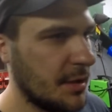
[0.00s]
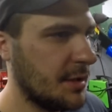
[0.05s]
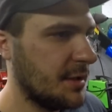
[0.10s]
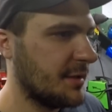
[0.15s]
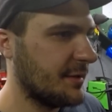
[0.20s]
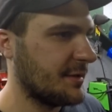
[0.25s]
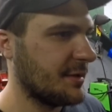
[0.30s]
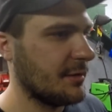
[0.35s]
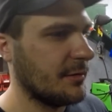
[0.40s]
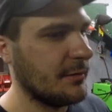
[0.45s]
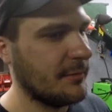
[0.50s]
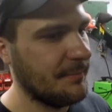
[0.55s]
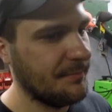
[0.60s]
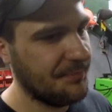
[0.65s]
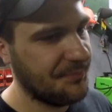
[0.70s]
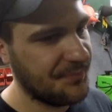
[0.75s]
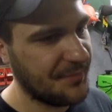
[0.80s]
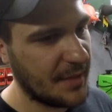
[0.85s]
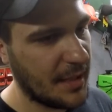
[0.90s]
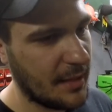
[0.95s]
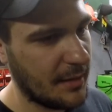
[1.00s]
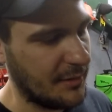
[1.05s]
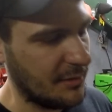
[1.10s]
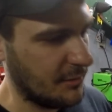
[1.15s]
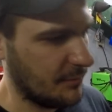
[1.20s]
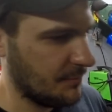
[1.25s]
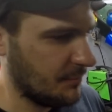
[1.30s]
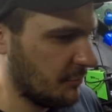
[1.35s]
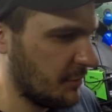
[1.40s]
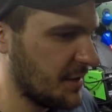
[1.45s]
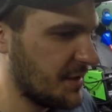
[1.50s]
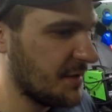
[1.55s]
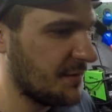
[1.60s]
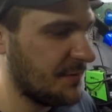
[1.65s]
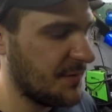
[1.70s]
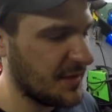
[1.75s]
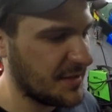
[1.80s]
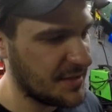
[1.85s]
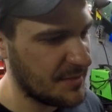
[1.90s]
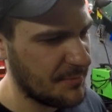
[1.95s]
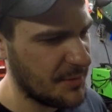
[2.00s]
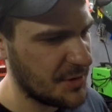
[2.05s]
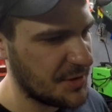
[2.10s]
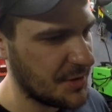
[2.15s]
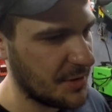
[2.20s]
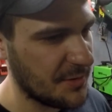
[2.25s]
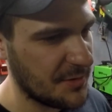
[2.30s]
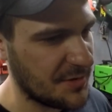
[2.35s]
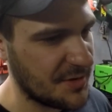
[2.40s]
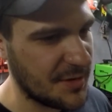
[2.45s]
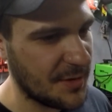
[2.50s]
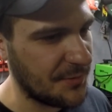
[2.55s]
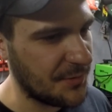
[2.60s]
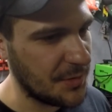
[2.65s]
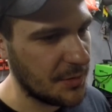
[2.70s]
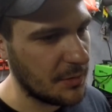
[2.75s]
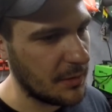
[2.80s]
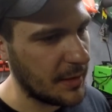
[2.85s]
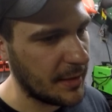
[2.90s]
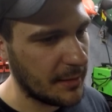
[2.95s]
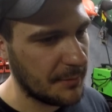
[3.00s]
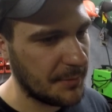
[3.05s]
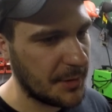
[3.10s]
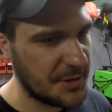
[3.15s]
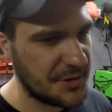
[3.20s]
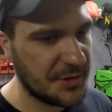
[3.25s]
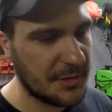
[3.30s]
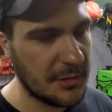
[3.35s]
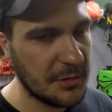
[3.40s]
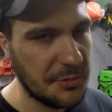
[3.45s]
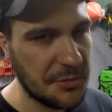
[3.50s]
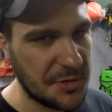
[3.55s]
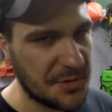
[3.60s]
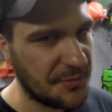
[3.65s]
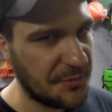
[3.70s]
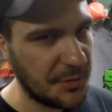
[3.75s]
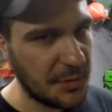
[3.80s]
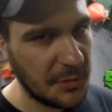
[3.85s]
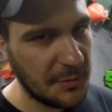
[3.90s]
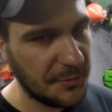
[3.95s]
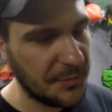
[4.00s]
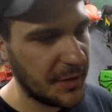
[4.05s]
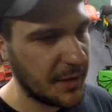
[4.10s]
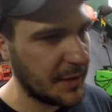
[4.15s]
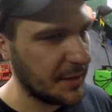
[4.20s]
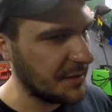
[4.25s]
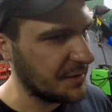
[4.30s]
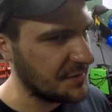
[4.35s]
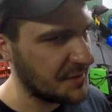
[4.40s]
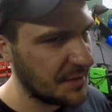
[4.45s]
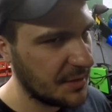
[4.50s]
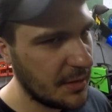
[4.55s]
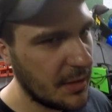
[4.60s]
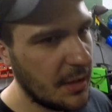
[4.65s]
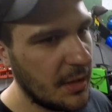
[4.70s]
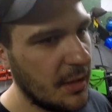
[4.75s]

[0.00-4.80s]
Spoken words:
So, I don't know. We did fix a bunch of other stuff too, like a bunch of loose fuel fittings